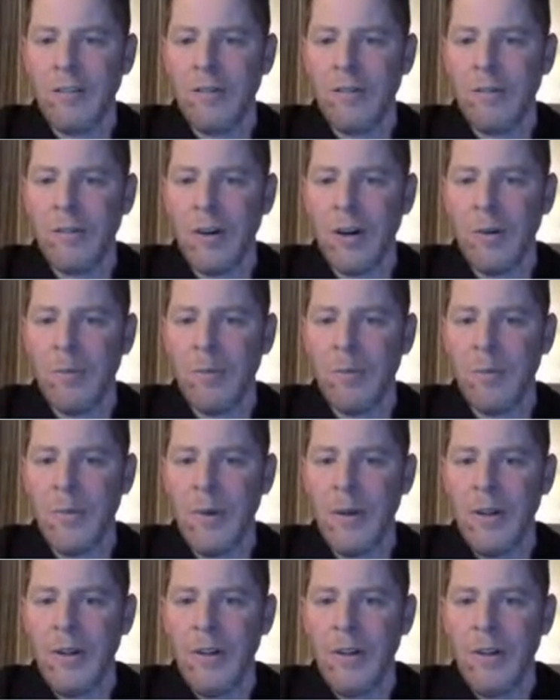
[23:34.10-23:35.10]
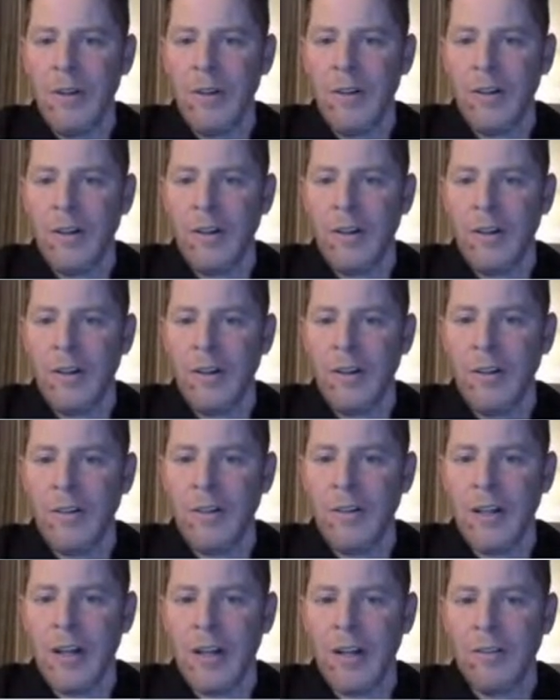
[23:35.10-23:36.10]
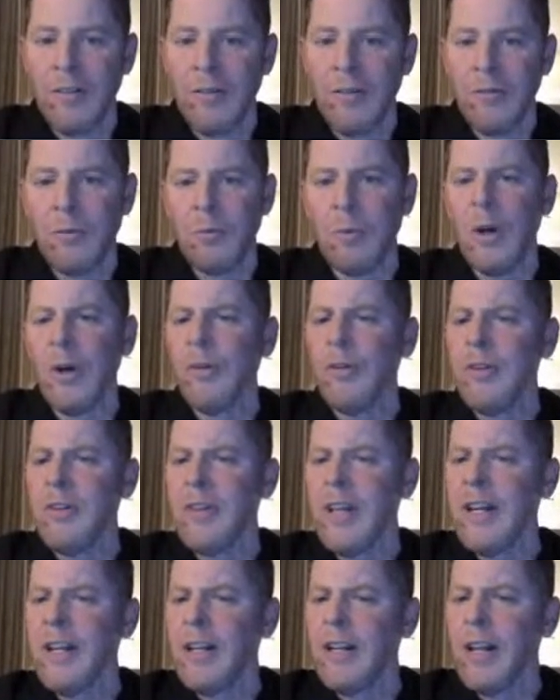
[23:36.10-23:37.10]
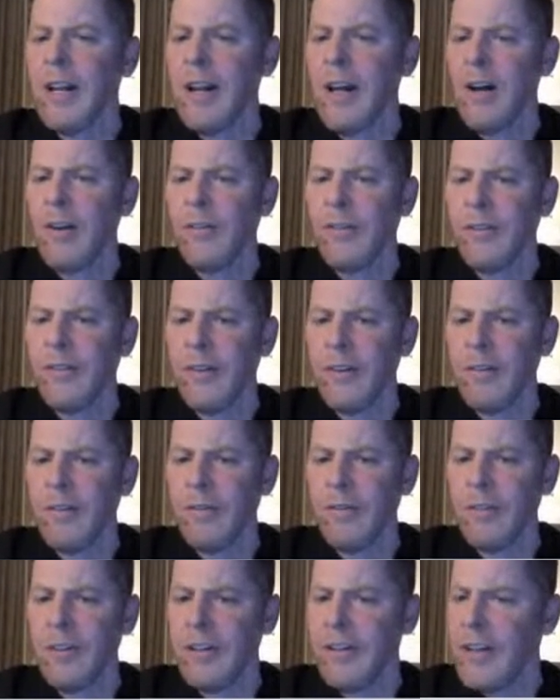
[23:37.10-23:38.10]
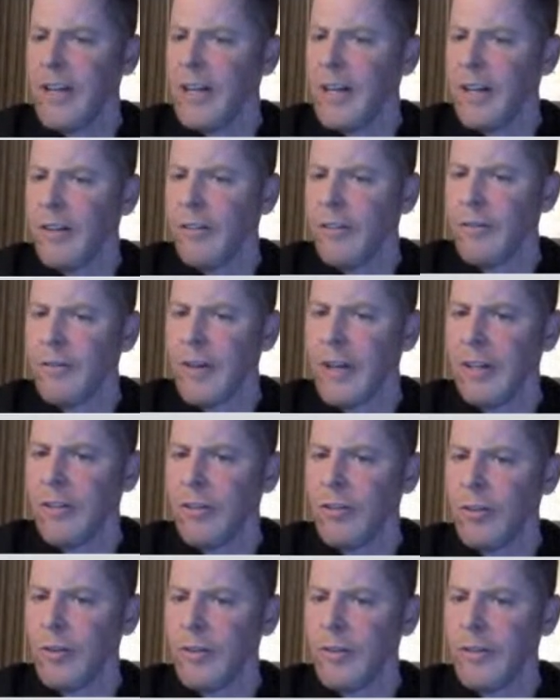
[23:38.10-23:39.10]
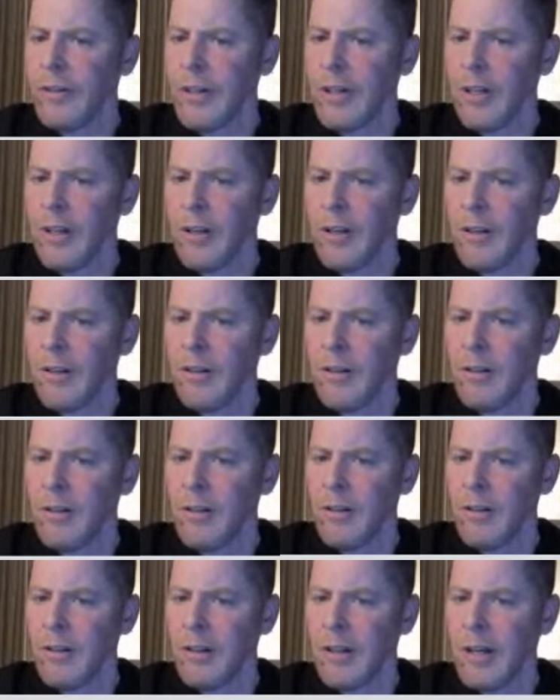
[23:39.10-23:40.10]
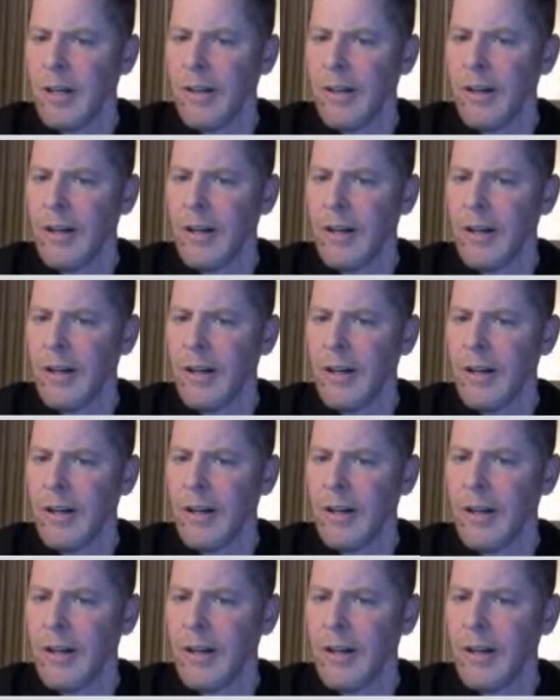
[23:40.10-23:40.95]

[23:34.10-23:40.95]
from they didn't announce did they announce the fans' choice today? How did that work?